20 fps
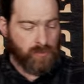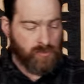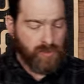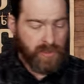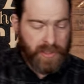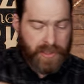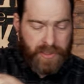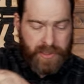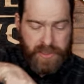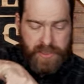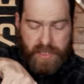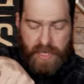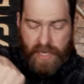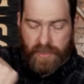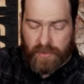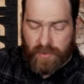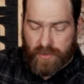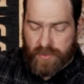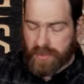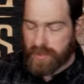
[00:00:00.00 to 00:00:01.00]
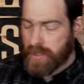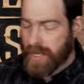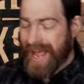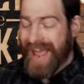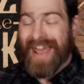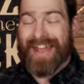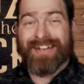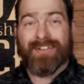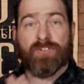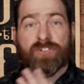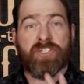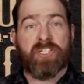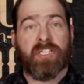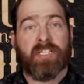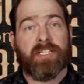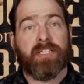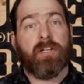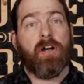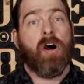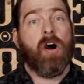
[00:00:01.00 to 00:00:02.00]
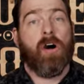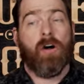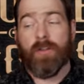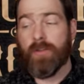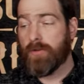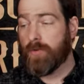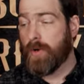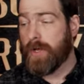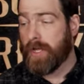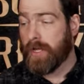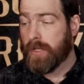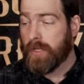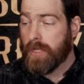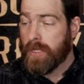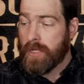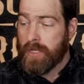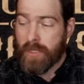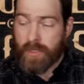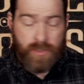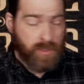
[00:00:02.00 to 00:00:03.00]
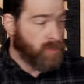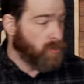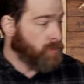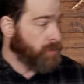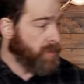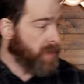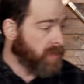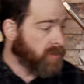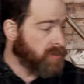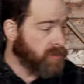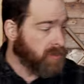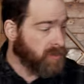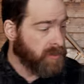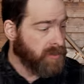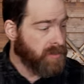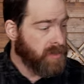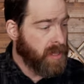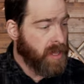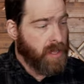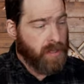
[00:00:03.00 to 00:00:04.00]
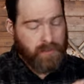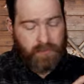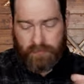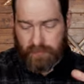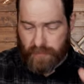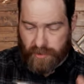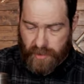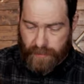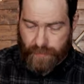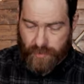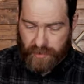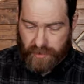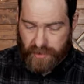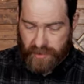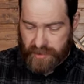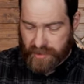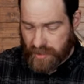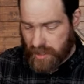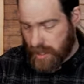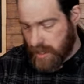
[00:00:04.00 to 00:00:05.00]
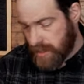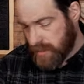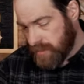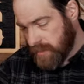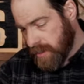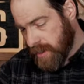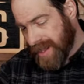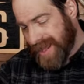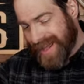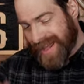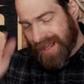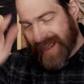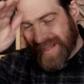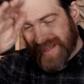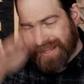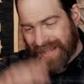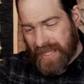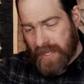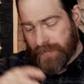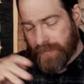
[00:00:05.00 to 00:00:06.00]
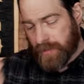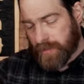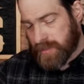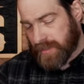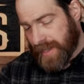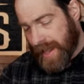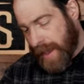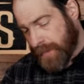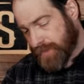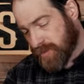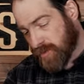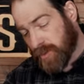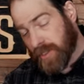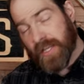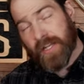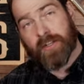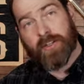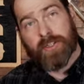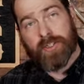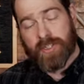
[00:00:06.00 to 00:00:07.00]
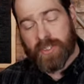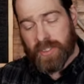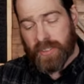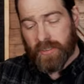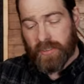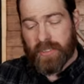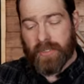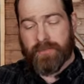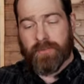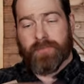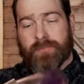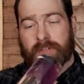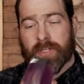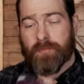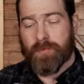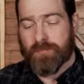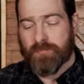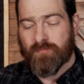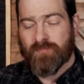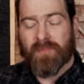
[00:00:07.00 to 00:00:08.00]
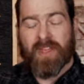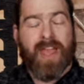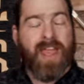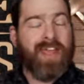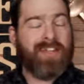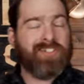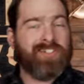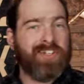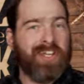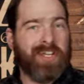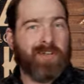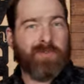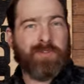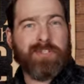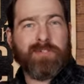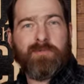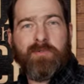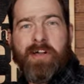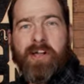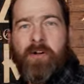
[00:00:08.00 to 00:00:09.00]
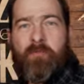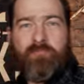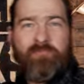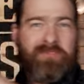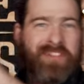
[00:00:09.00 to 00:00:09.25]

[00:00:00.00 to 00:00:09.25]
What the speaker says: really good dilution and chill it all the way. So make sure that you put this on, give it a slap so you get a good seal, give it a flip, and shake it with a smile.